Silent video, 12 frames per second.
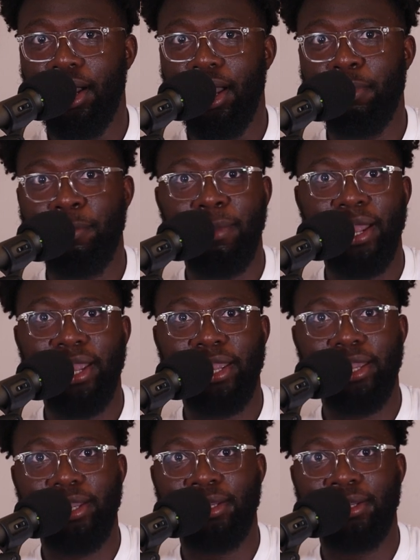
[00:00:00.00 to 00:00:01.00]

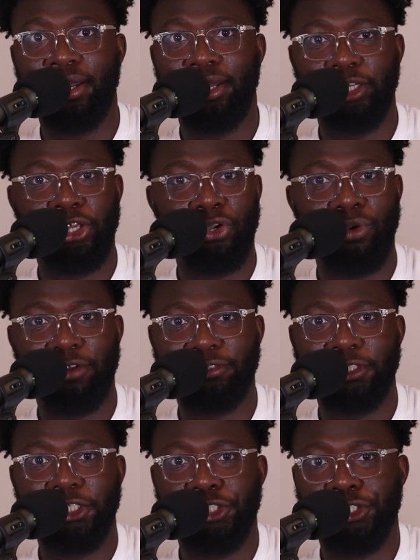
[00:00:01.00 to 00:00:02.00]
MMA, the
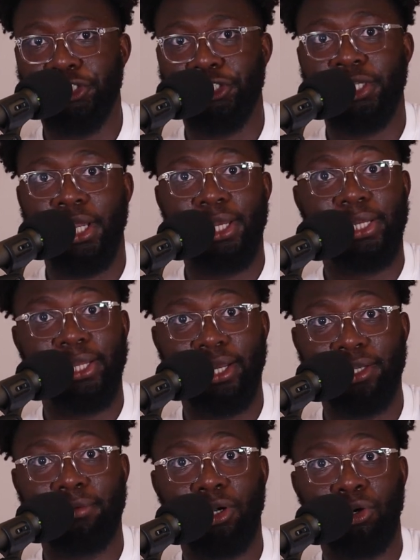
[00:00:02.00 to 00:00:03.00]
UFC is just killing it
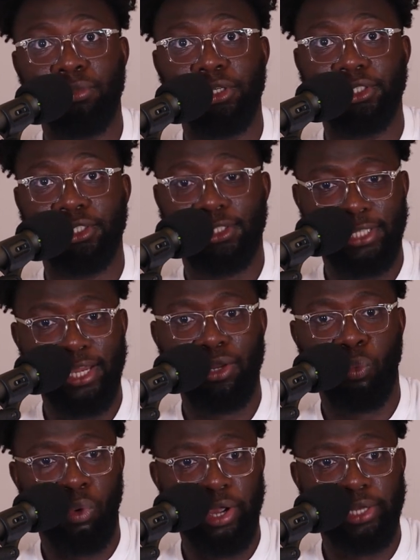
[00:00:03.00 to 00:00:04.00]
at the moment. Dana
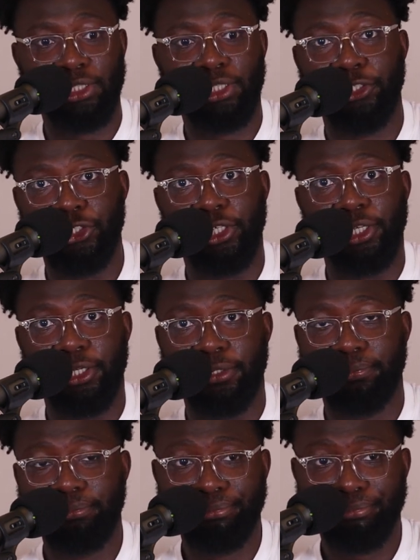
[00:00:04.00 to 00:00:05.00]
White is literally
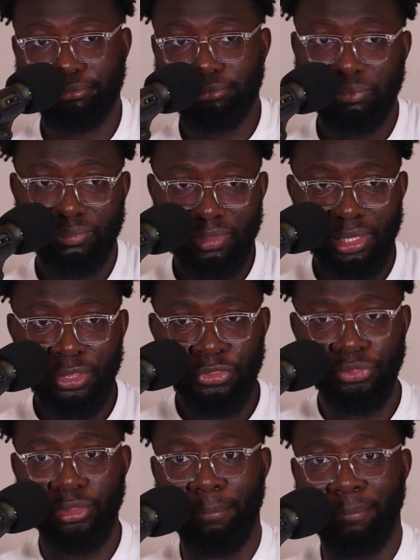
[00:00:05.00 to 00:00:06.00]

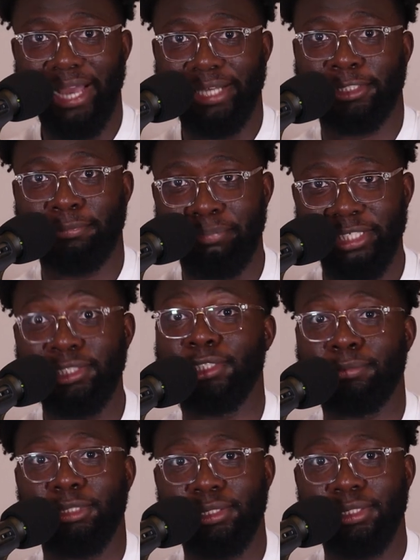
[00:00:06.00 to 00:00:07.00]
the best
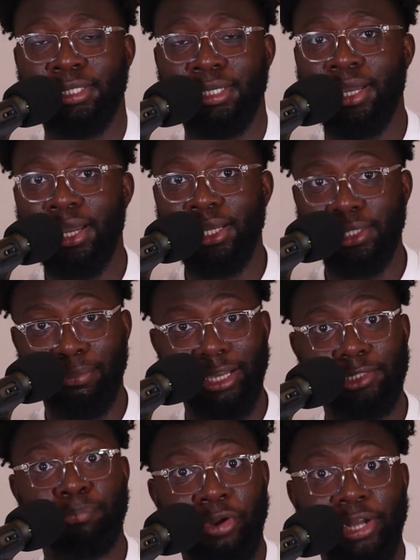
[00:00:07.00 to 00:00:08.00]
businessman, the
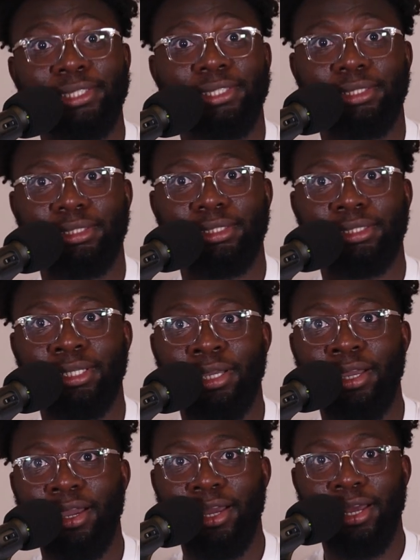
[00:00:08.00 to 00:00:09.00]
best president,
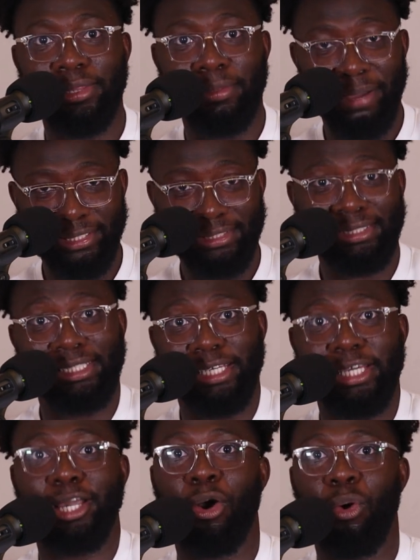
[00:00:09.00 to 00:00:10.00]
the best
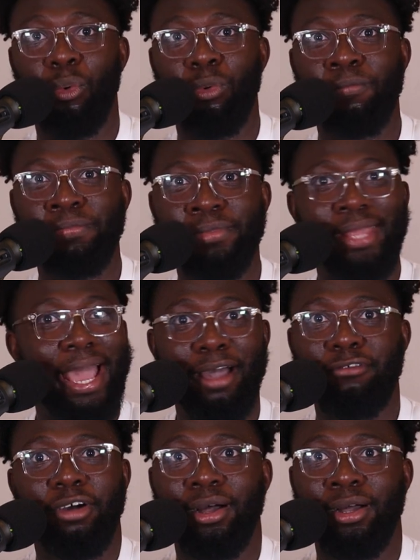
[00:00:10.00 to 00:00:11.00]
CEO
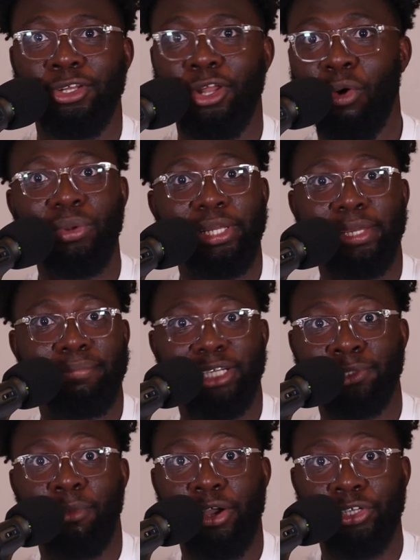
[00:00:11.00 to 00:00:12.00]
ever, not only in
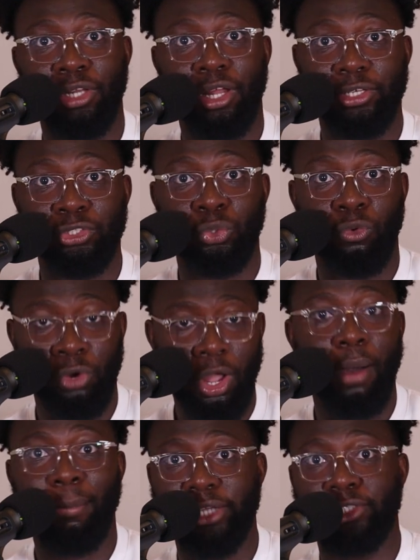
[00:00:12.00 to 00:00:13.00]
mixed martial arts or
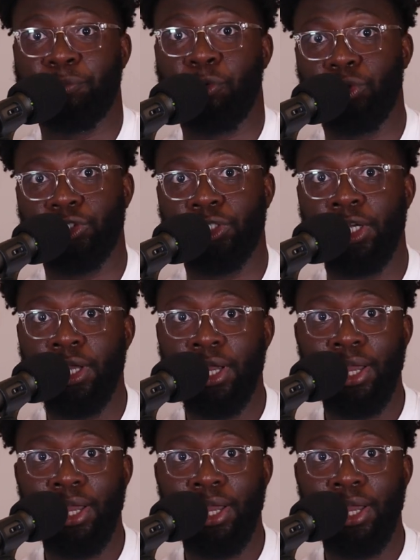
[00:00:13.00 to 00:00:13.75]
combat sports.